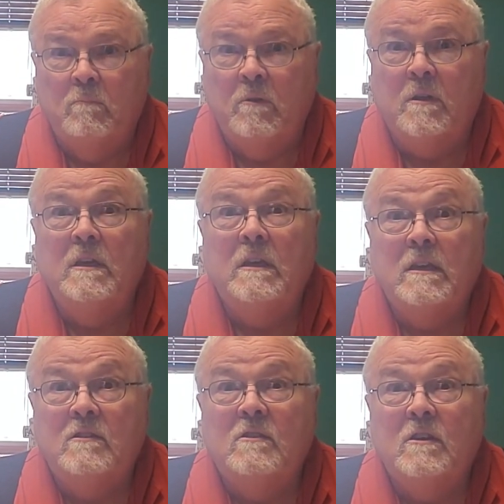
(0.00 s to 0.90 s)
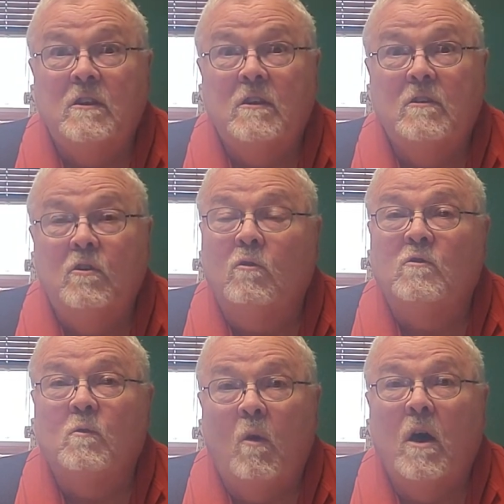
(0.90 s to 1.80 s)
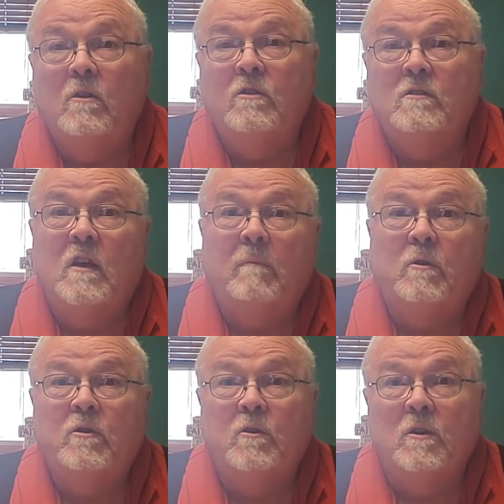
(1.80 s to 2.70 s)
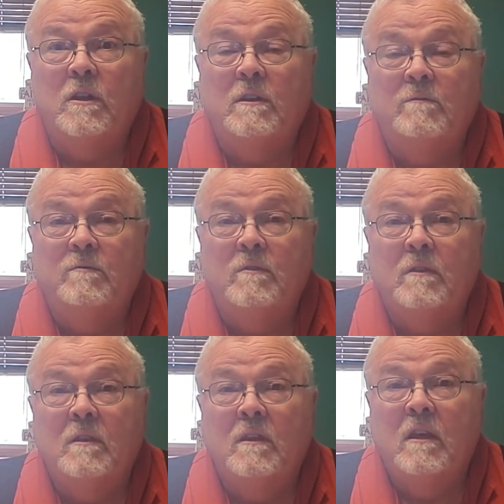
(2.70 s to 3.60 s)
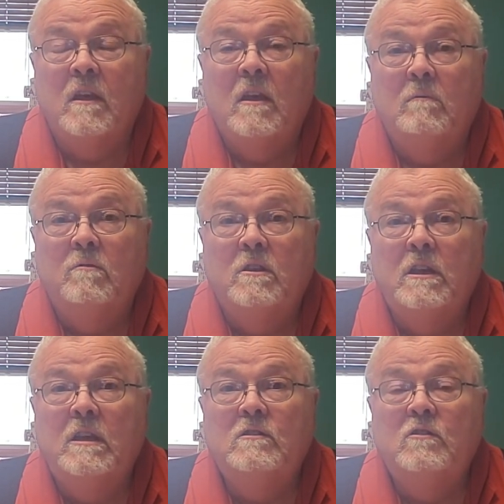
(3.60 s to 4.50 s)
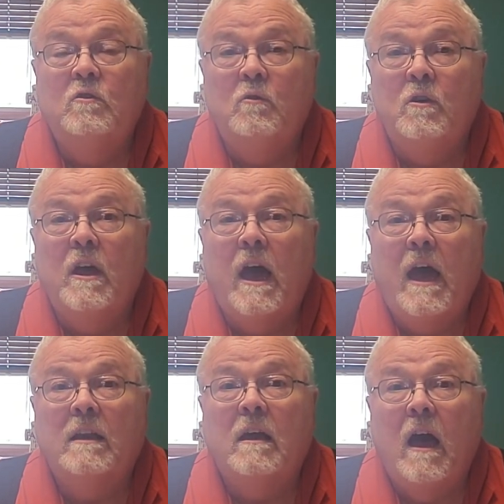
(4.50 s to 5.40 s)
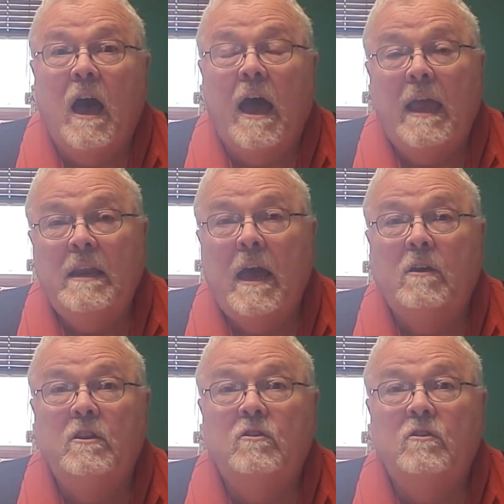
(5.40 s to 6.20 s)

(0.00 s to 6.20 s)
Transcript: Please don't squander this opportunity. Please do not hide out in your